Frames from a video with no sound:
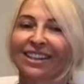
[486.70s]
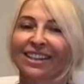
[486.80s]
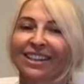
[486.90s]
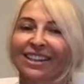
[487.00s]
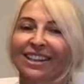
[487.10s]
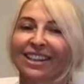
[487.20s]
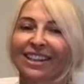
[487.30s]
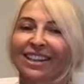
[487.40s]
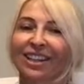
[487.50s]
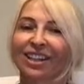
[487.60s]

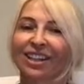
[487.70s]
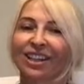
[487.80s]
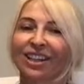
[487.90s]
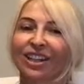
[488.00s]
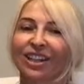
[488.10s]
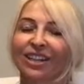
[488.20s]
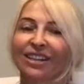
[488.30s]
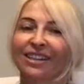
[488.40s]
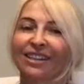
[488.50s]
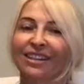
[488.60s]

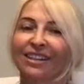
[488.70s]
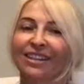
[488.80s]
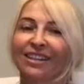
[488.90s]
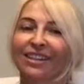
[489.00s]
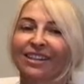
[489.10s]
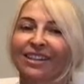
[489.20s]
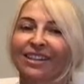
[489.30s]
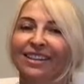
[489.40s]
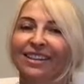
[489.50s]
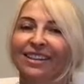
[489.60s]

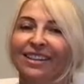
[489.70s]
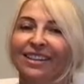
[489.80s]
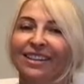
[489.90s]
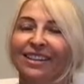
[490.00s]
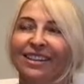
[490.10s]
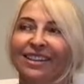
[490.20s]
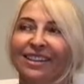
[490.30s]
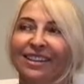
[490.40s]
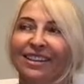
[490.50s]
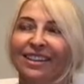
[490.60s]

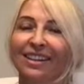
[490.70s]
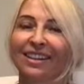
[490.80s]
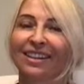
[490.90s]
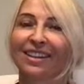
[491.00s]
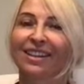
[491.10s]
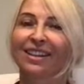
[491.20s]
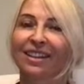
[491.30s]
(silent)